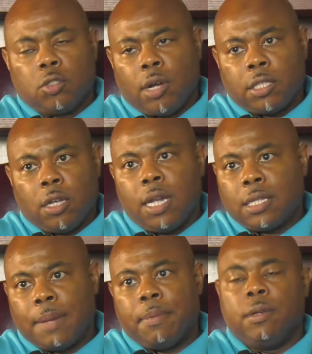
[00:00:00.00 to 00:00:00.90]
So I saw the
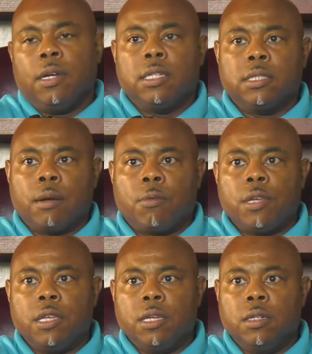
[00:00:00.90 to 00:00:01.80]
type of guns that were
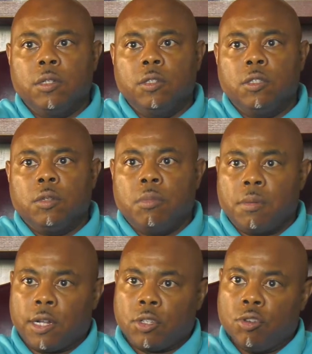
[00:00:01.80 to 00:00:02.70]
in.
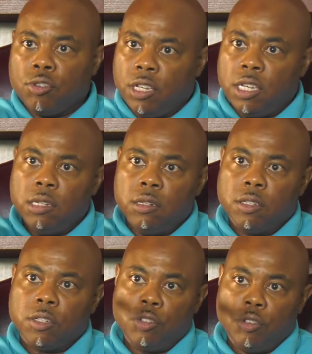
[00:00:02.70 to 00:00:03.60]
Remember I told you,
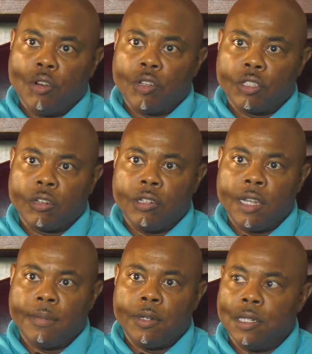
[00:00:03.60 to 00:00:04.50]
you go to certain
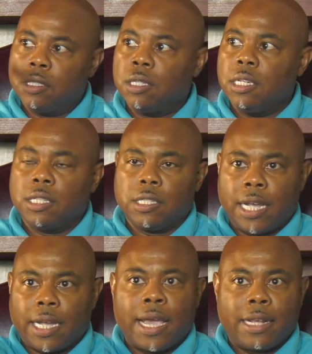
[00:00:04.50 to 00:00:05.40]
neighborhoods,
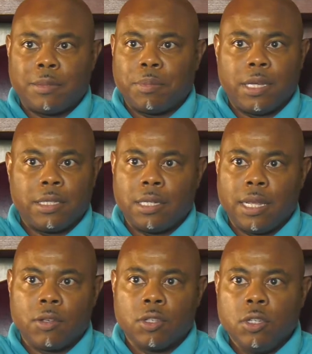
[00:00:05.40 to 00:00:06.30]
check cashing place, and
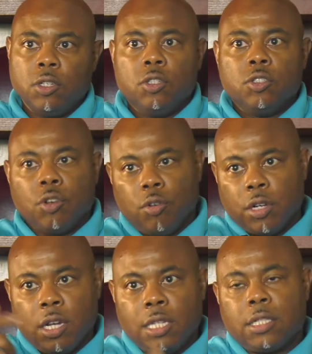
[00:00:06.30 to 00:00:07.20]
so
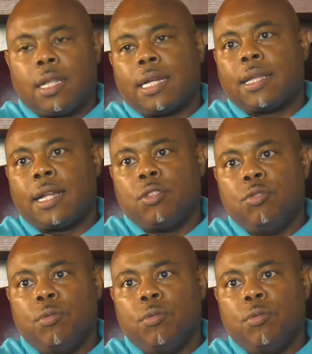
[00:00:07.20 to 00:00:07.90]
guns are like that too.